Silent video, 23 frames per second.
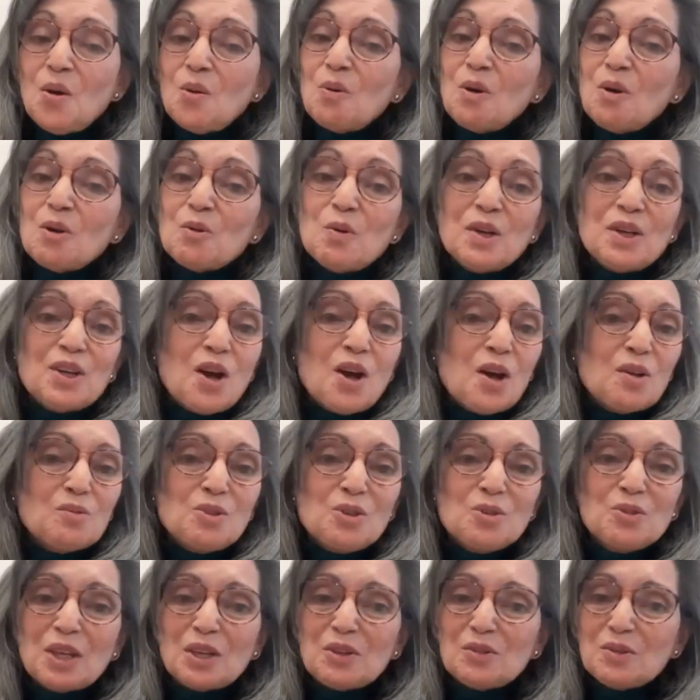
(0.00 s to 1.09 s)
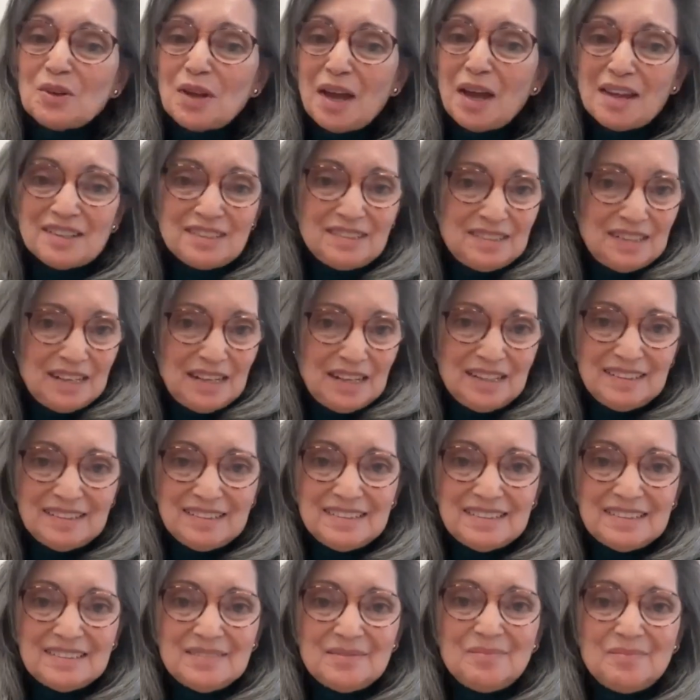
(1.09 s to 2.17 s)
When we come to the United
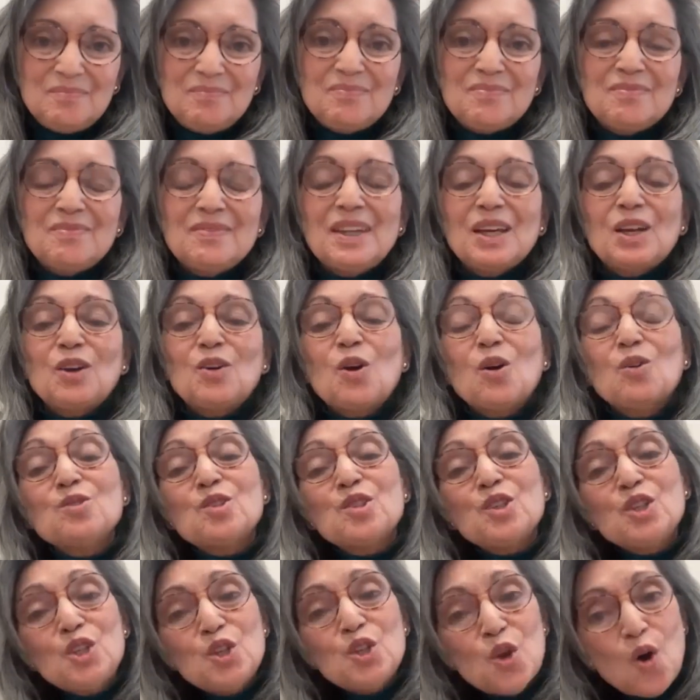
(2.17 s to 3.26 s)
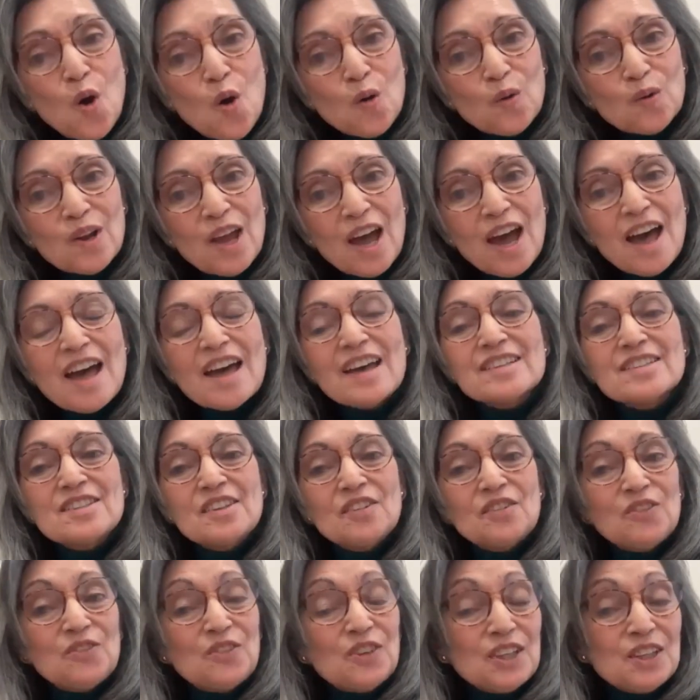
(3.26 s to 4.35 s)
States, the country known as
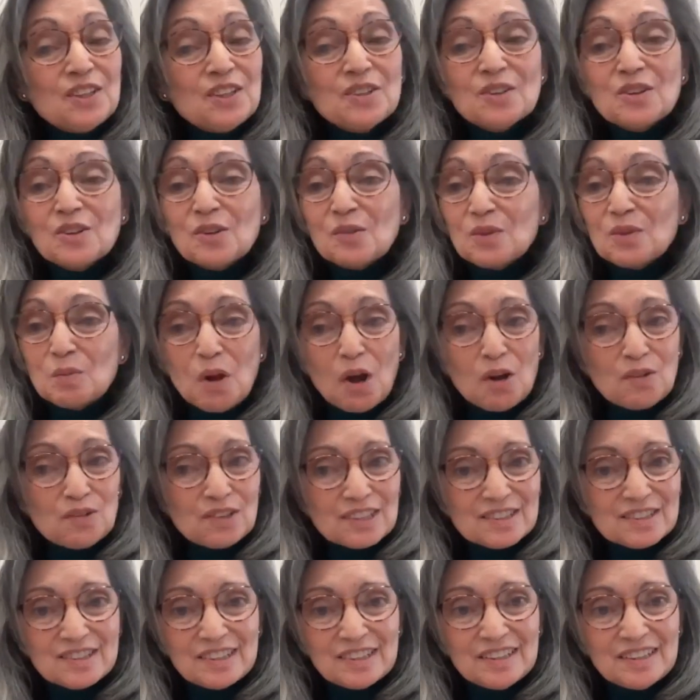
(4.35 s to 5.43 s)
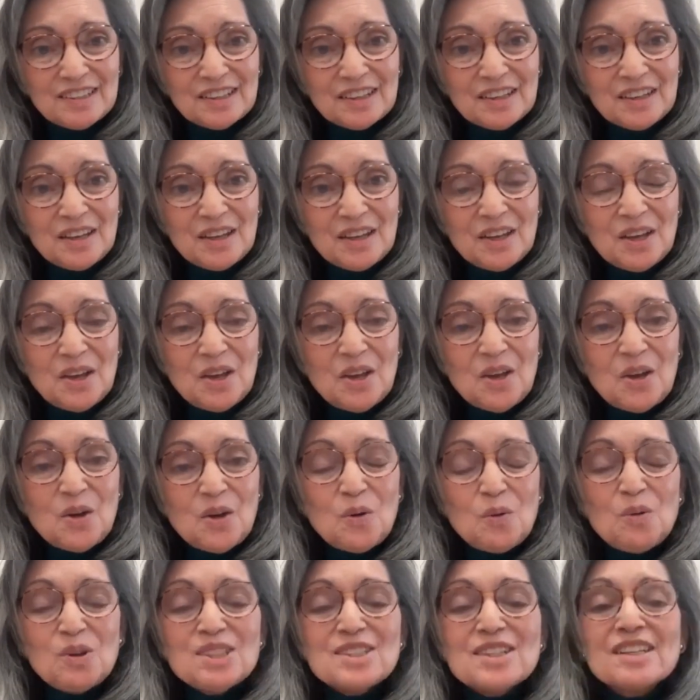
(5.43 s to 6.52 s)
the beacon of democracy,
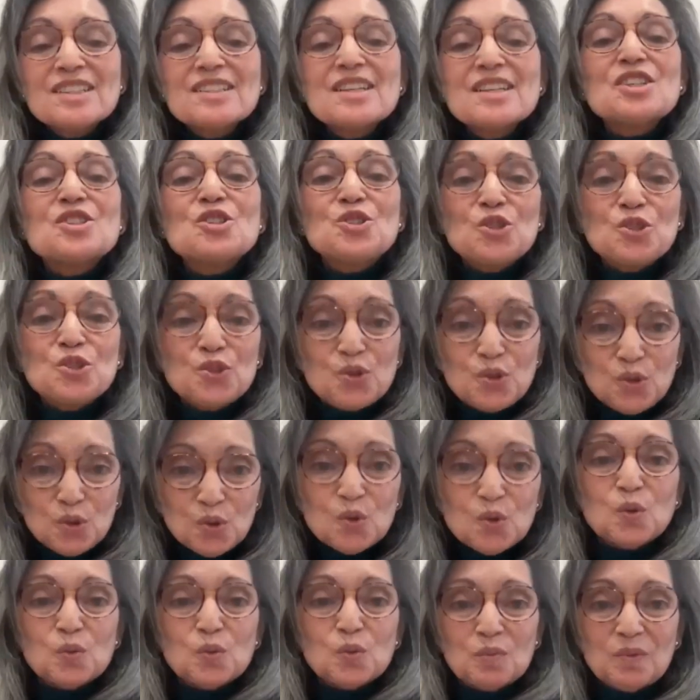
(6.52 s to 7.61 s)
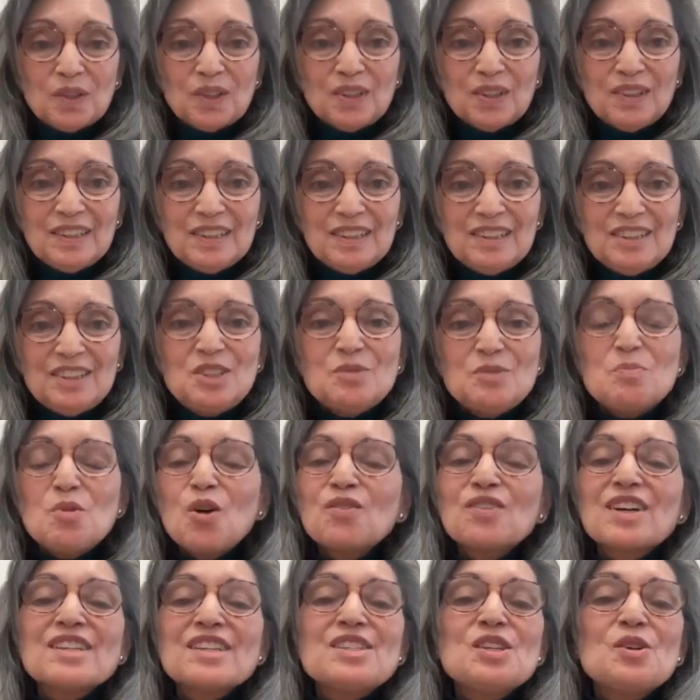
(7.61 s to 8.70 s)
we just assume
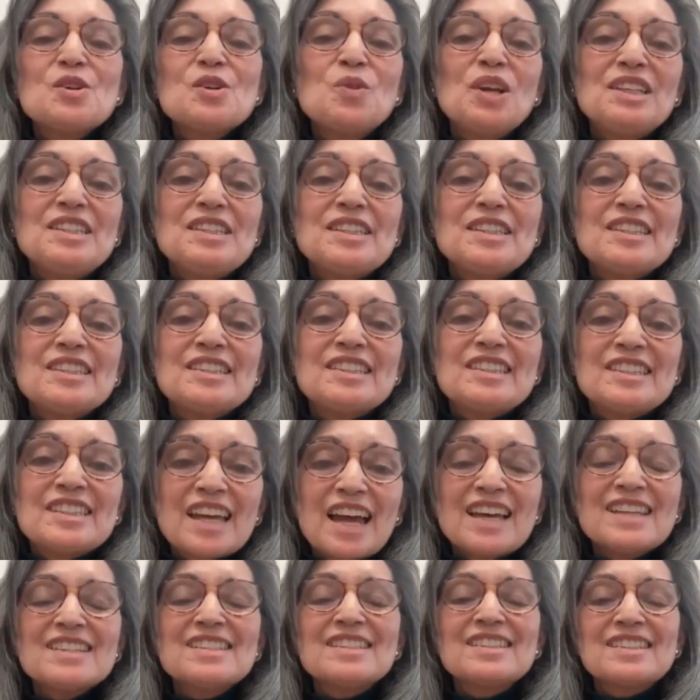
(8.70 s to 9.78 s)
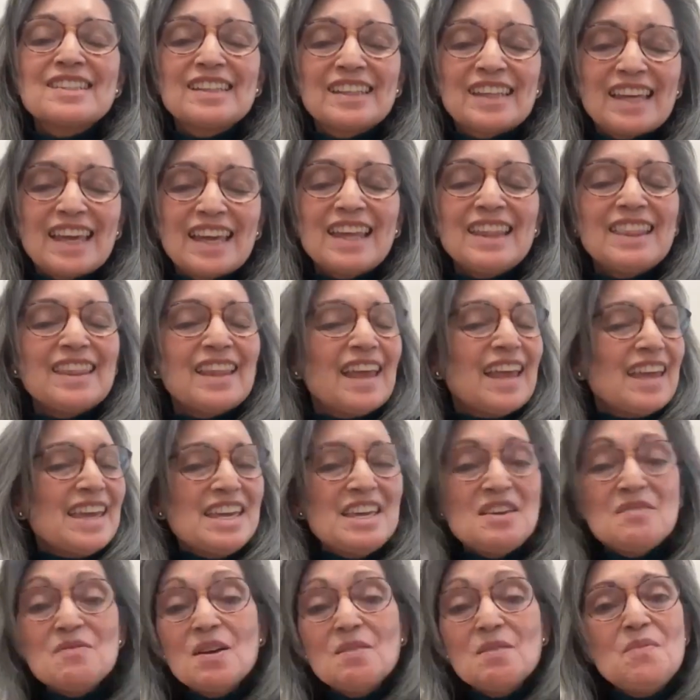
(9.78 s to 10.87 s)
democracy will just get
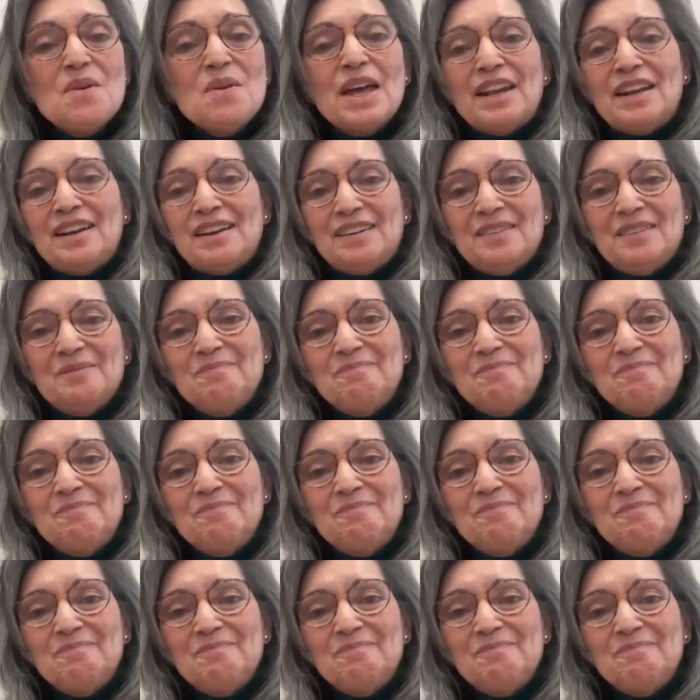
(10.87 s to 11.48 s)
even better.